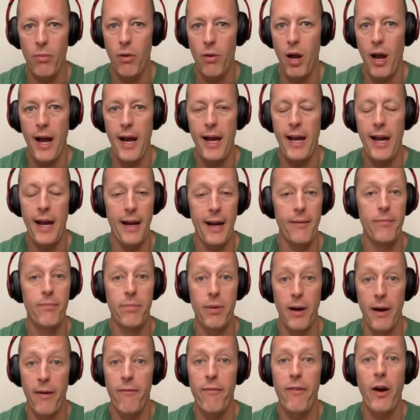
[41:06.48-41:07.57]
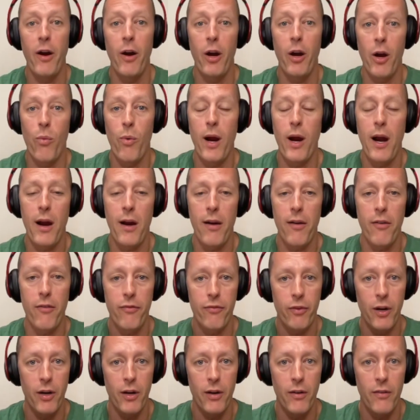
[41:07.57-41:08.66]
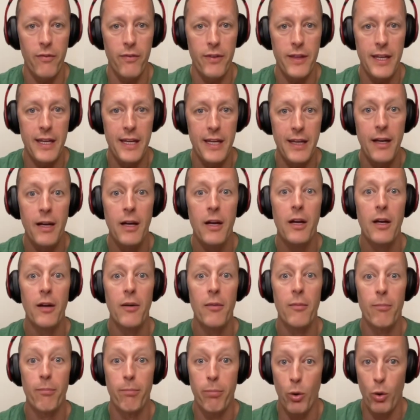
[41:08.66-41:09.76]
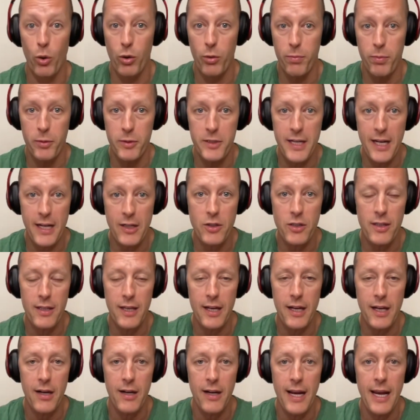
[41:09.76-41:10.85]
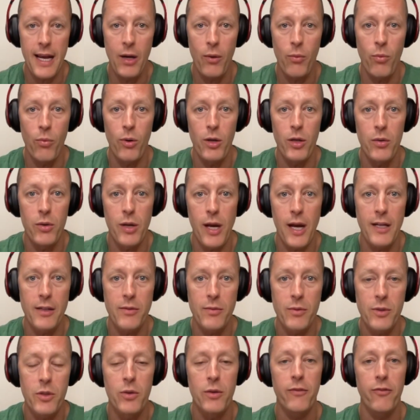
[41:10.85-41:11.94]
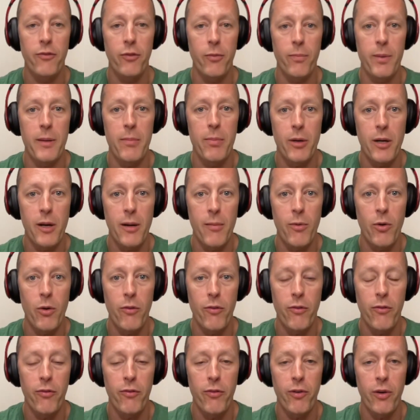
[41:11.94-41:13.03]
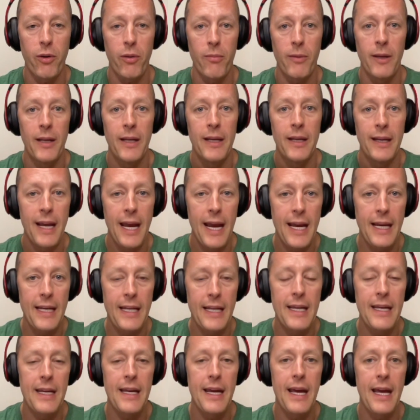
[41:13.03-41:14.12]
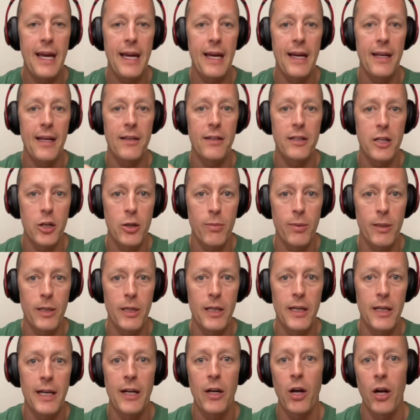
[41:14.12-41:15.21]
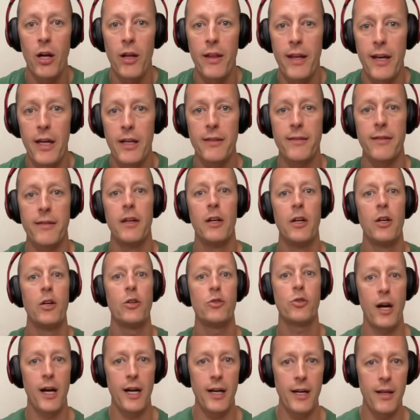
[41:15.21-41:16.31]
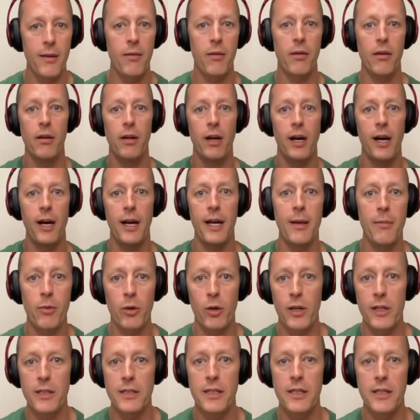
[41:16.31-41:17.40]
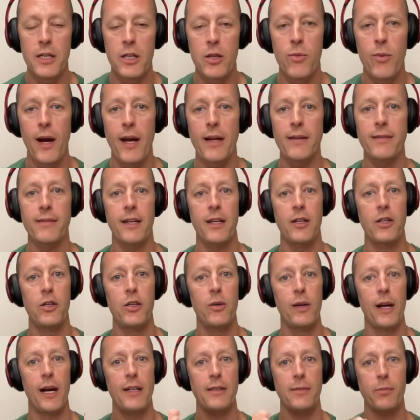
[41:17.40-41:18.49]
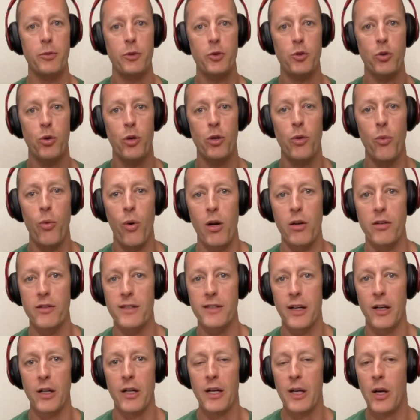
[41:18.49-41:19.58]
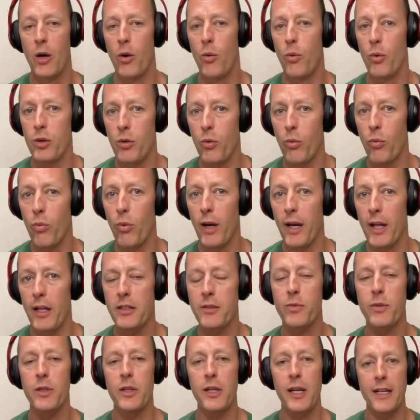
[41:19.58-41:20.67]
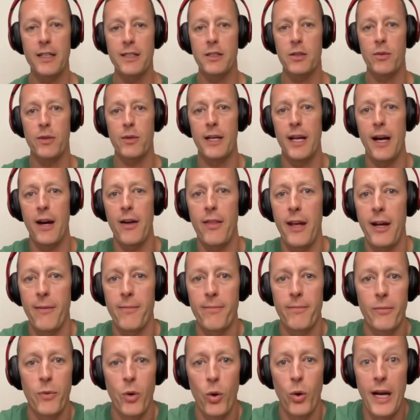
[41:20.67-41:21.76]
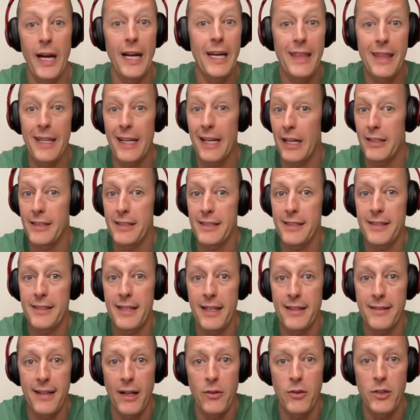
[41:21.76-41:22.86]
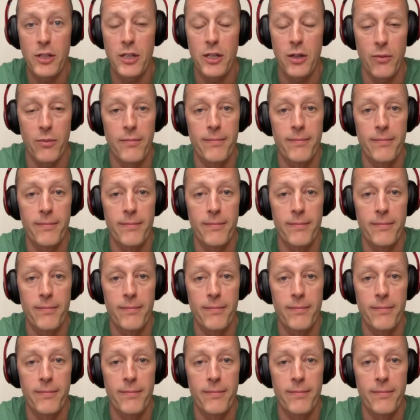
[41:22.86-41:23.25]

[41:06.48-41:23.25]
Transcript: I, I I'm very aware of of the border protection there and what you guys were doing for people coming over from Haiti and Cuba and all this, trying to uh, immigrate to the U.S. And you guys are patrolling the waters there. What else were you guys doing down there, or anything else that stands out to you?